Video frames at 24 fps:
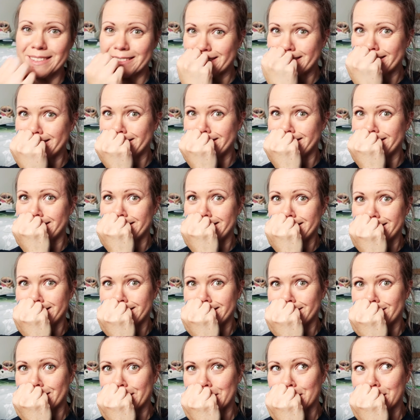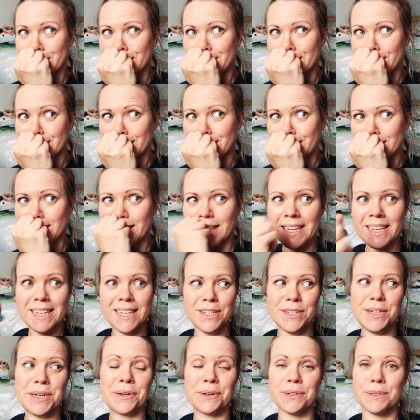Oh my god, it
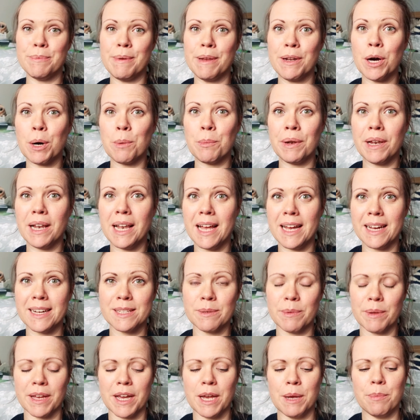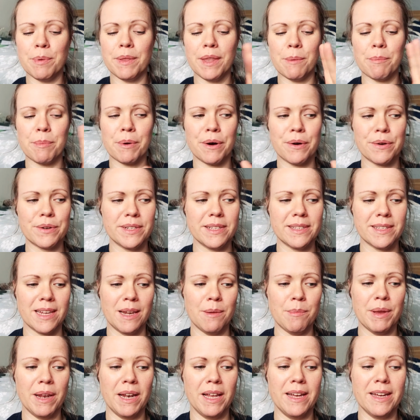literally cost me an arm and a leg. So when I open that box, it's
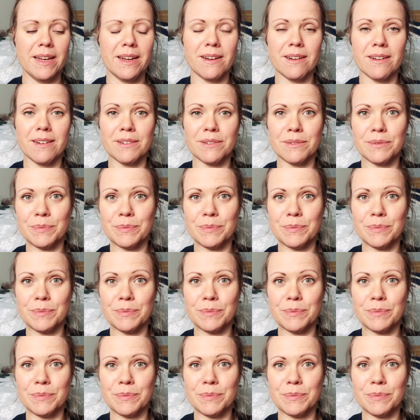going to be like